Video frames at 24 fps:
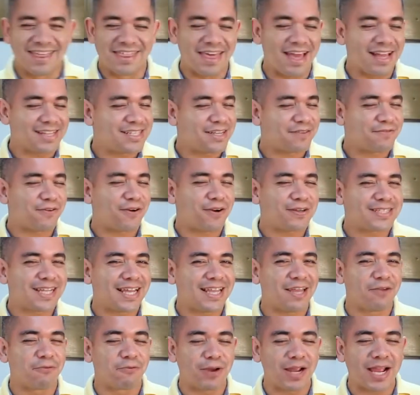That's it for our
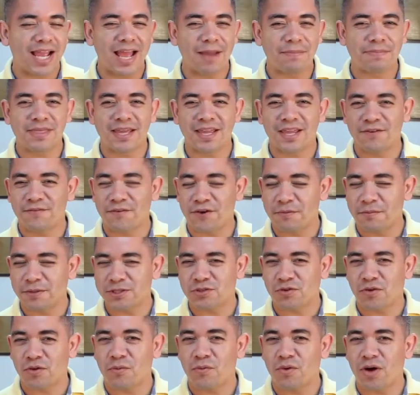daily recap. Thank you very
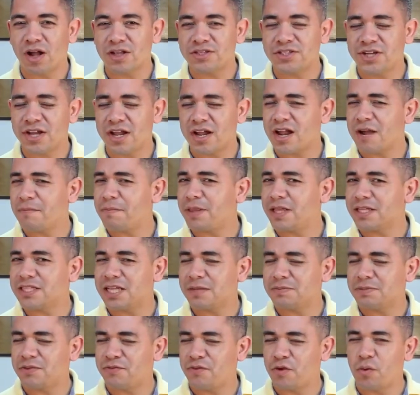much for watching. A couple of
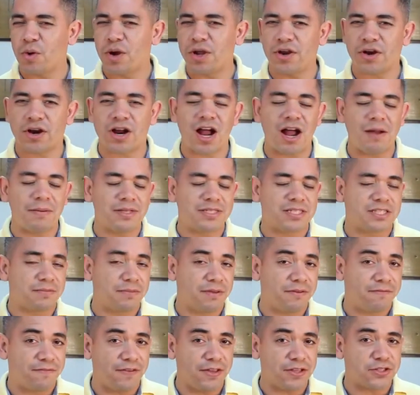tips if you want your comments to
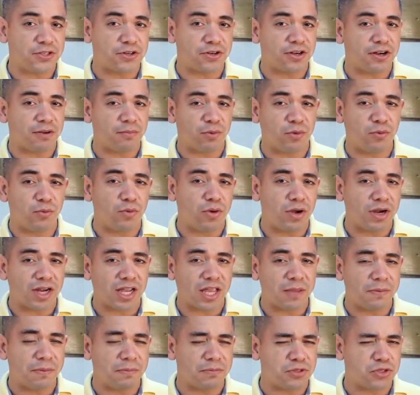be featured. Number one,
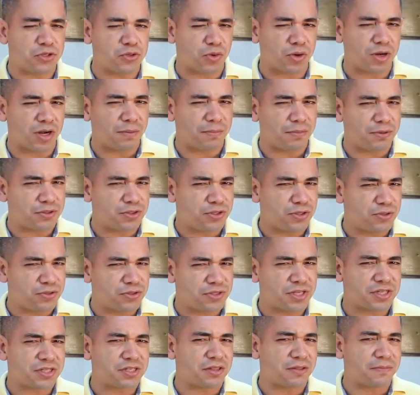keep them short. Number two,
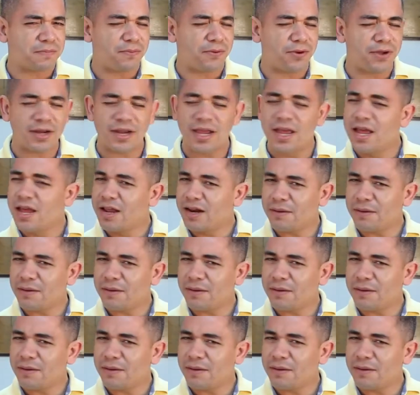stick to the point.